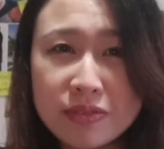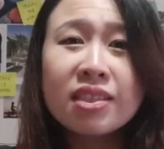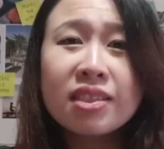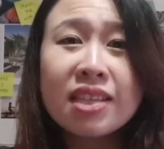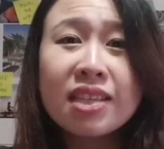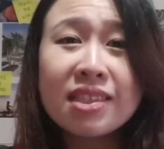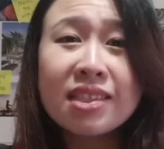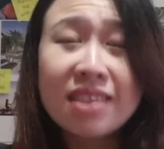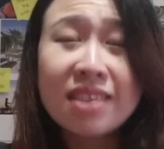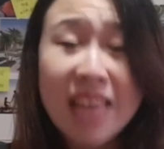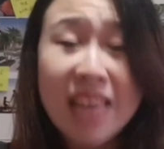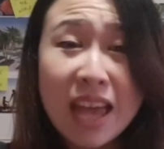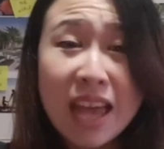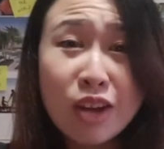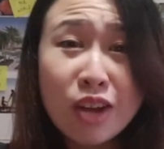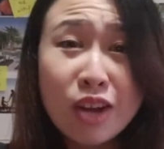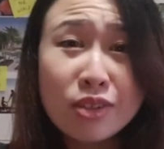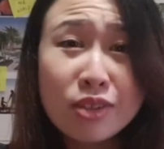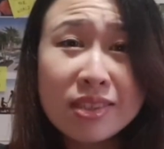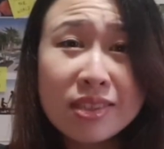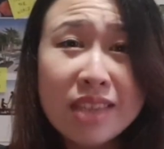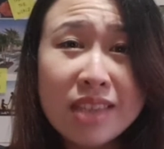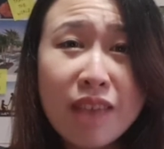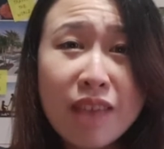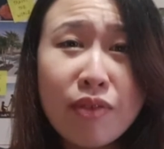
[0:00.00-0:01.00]
Just let
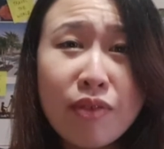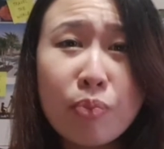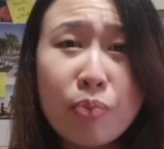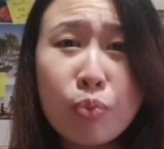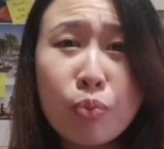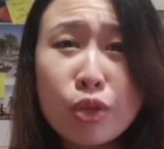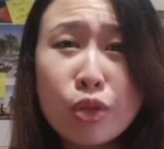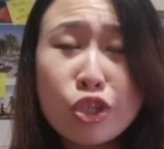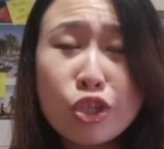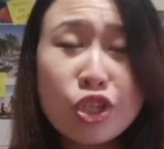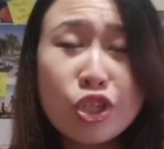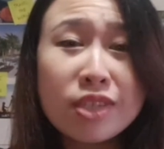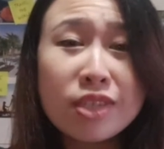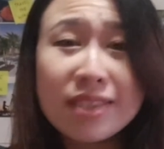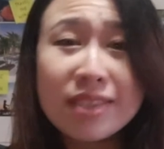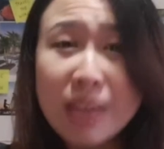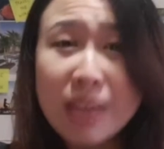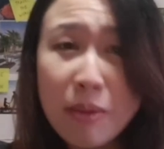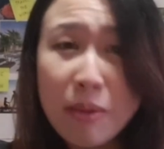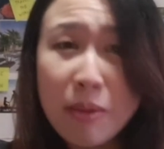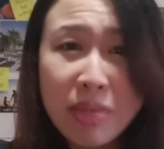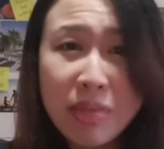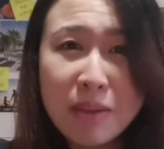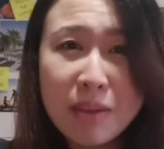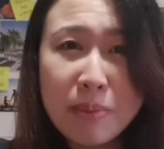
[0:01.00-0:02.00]
yourself appreciate
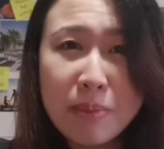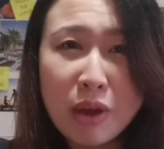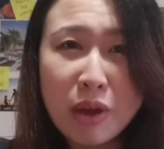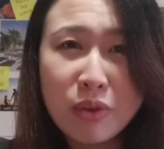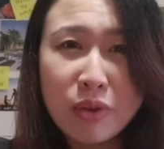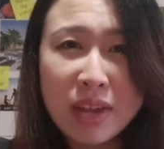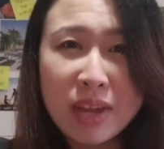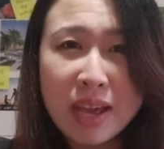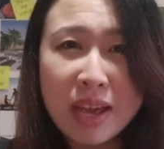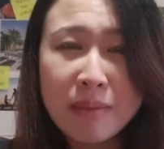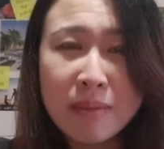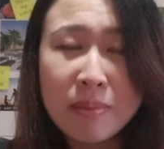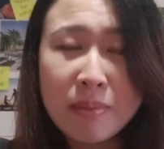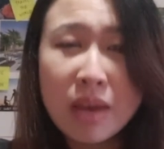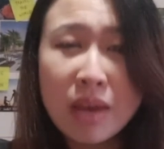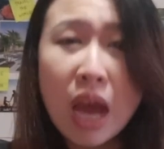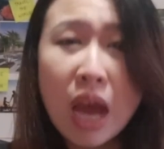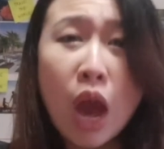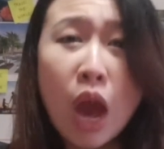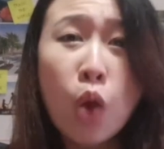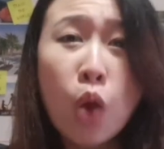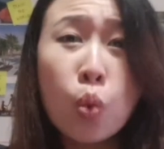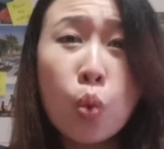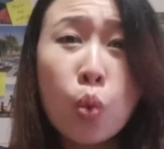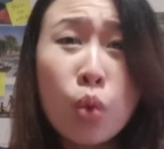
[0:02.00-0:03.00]
something about them
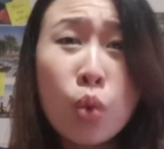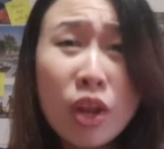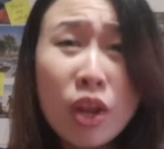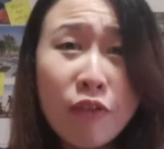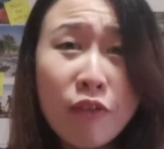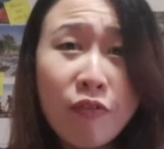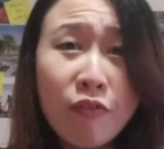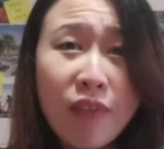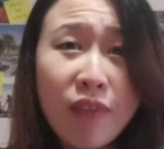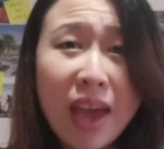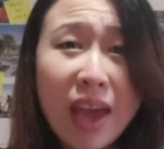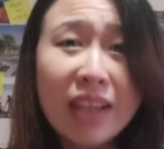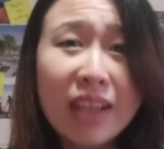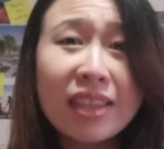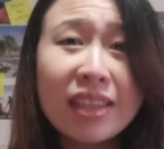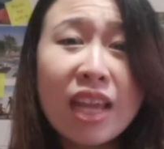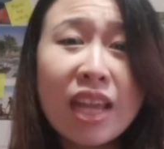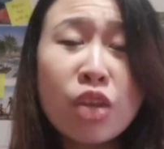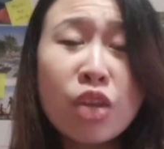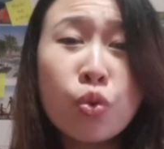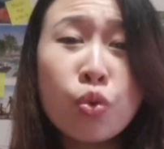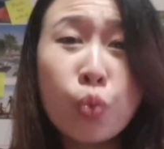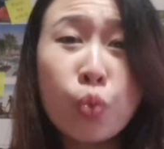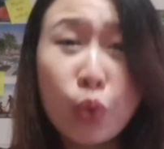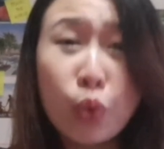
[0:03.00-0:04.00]
with the fact that
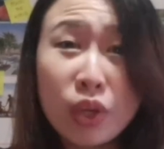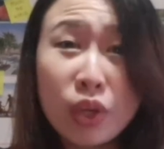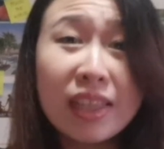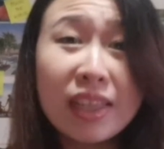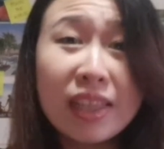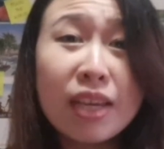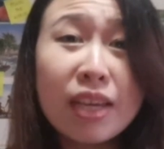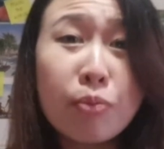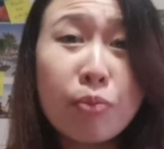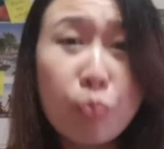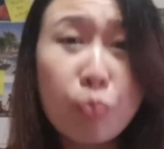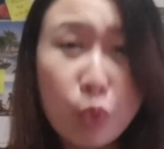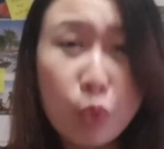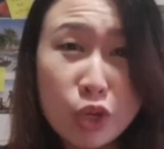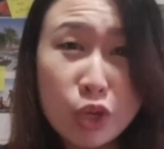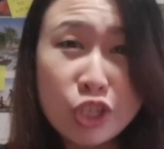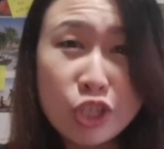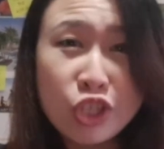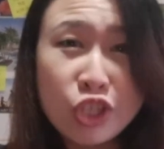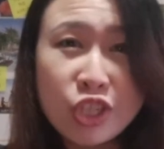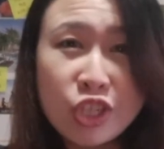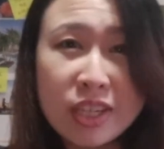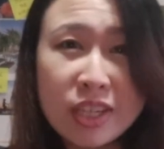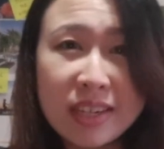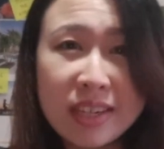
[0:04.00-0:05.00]
you really
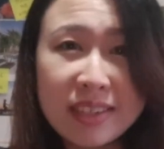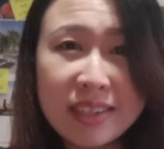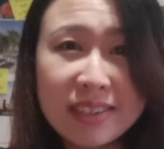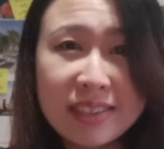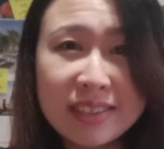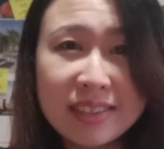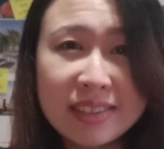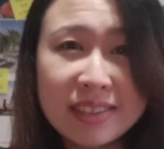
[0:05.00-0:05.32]
appreciate it.